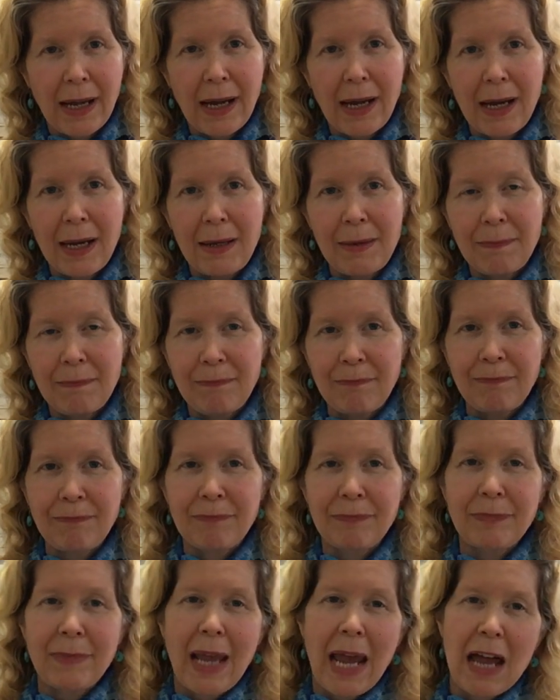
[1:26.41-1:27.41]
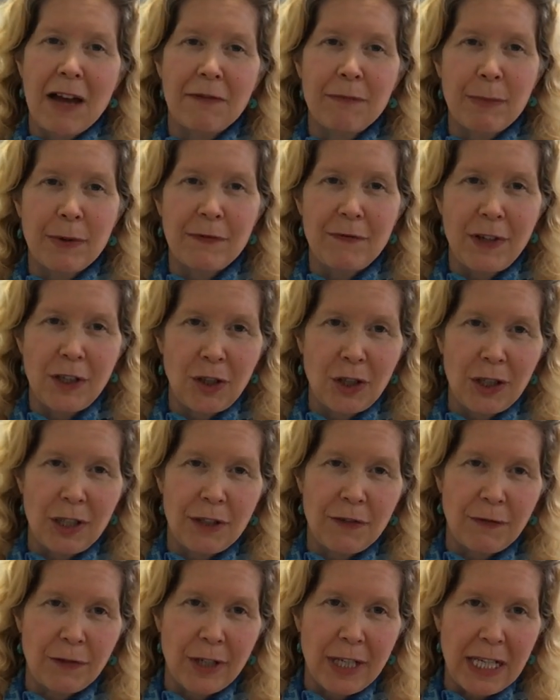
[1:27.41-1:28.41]
have
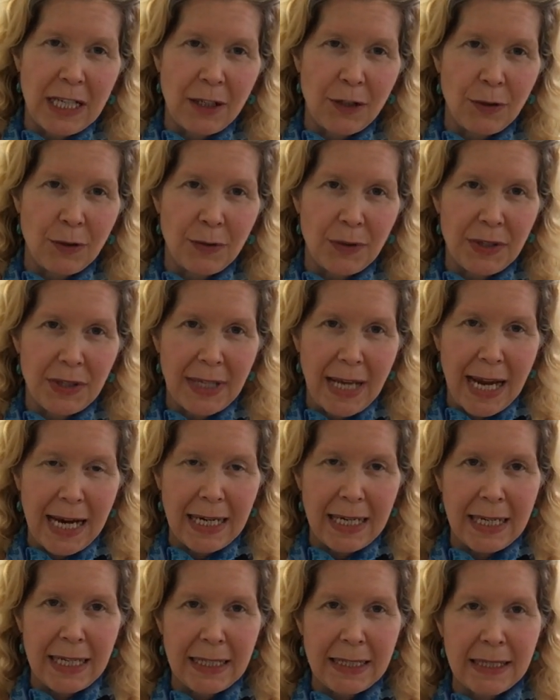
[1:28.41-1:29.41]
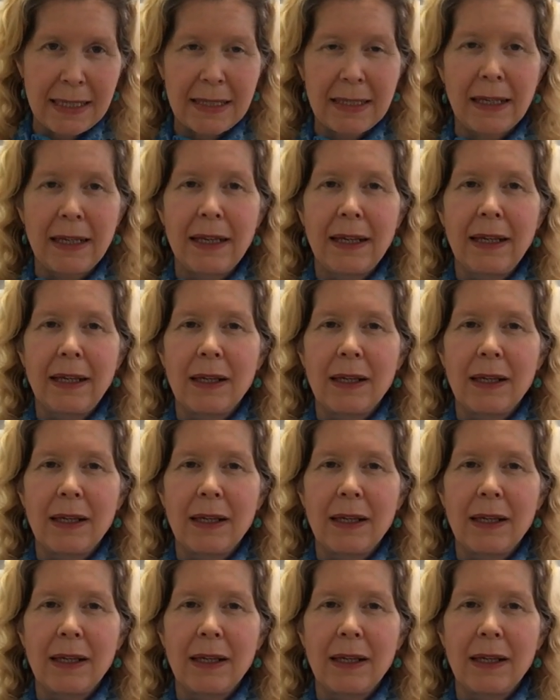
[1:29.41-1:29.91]
provisions for E-2 status